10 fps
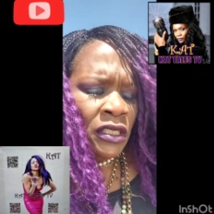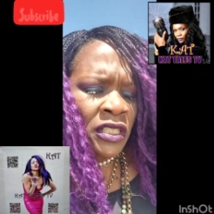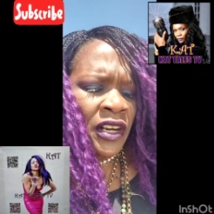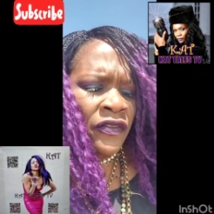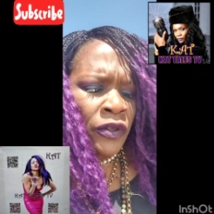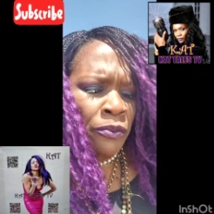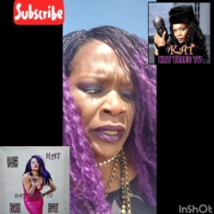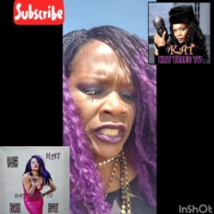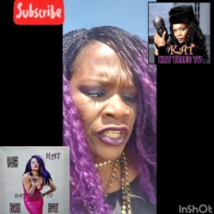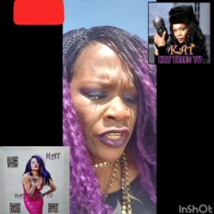several
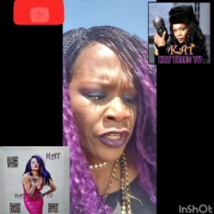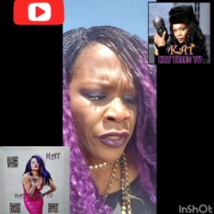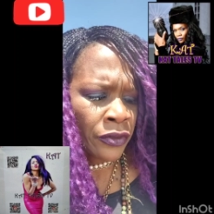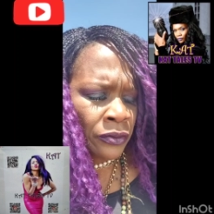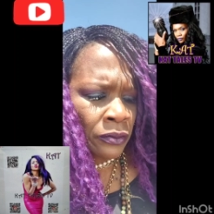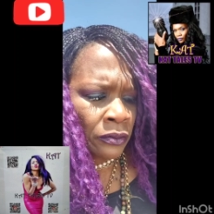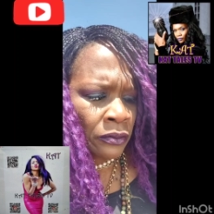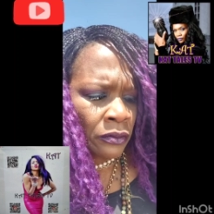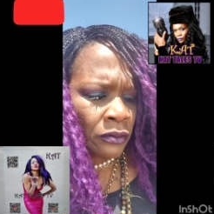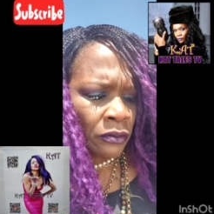months ago,
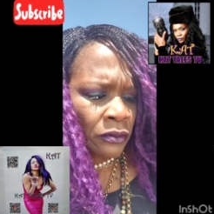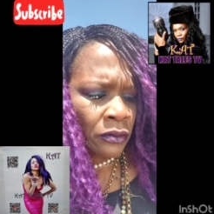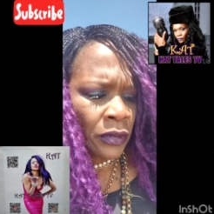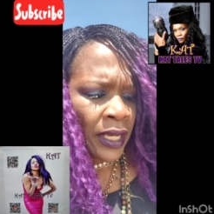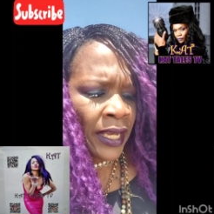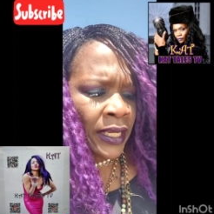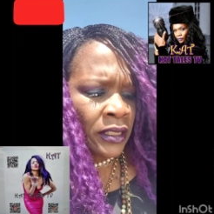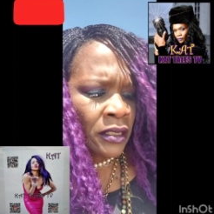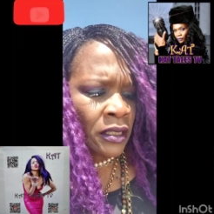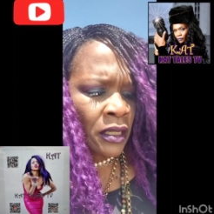
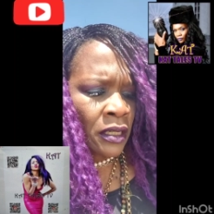and